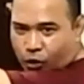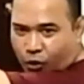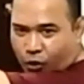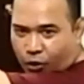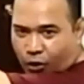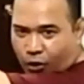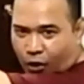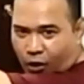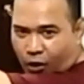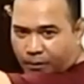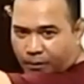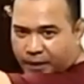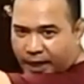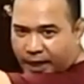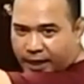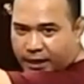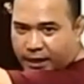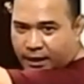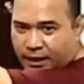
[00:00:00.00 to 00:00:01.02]
of the
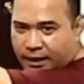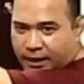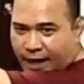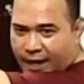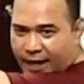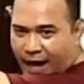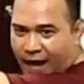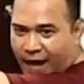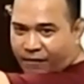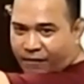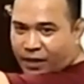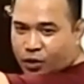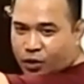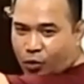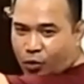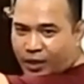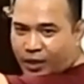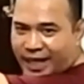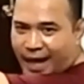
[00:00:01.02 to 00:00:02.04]
knife is
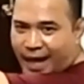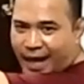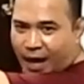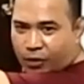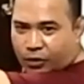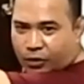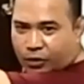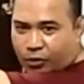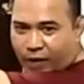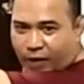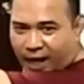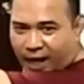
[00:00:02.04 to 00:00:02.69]
already out, correct?